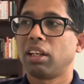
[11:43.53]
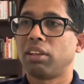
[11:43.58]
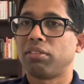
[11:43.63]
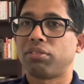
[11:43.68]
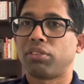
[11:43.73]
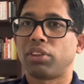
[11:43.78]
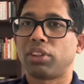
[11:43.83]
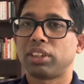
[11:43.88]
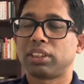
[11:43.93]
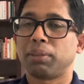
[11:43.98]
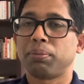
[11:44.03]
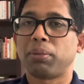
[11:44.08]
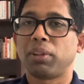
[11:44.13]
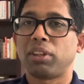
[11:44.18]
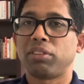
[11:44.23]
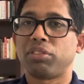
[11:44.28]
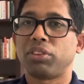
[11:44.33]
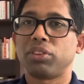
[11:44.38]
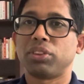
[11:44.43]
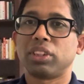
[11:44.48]
for example,
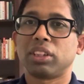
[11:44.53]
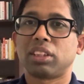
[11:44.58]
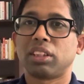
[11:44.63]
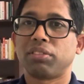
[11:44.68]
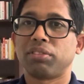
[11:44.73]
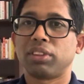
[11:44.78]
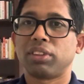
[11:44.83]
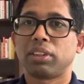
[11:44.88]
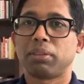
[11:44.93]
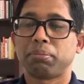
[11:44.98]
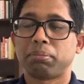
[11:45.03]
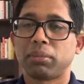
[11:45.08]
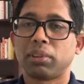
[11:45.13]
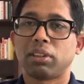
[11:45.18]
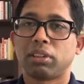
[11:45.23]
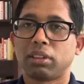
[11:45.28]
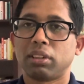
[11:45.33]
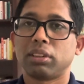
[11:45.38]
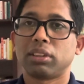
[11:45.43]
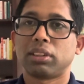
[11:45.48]
if you just have
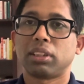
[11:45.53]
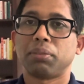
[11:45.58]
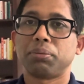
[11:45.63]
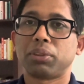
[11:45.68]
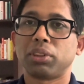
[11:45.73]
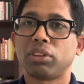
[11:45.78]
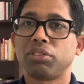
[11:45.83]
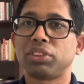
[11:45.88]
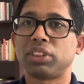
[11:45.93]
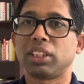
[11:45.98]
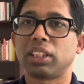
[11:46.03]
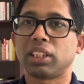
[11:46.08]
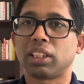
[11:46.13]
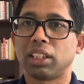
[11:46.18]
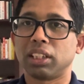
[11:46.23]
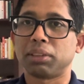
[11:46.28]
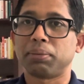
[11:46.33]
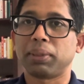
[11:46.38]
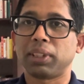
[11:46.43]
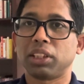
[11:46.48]
some sort of
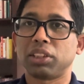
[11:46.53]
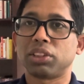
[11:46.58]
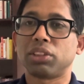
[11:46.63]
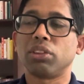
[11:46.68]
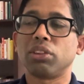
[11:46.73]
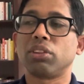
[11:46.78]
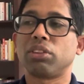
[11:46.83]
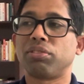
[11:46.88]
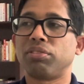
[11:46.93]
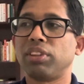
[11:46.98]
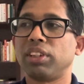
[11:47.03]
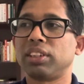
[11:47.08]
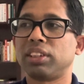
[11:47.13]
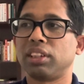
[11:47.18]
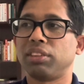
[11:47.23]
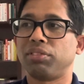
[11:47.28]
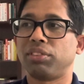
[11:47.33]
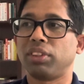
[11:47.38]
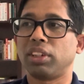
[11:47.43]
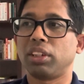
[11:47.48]
sickness but it's not very
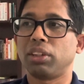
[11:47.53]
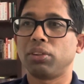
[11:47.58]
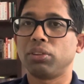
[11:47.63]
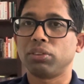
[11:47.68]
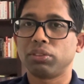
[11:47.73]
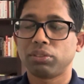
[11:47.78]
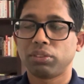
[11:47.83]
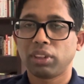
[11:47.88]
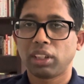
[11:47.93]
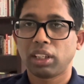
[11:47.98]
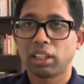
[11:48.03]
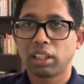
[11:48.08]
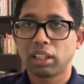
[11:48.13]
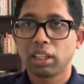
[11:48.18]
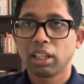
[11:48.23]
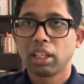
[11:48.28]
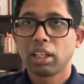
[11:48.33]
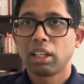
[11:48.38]
severe, you will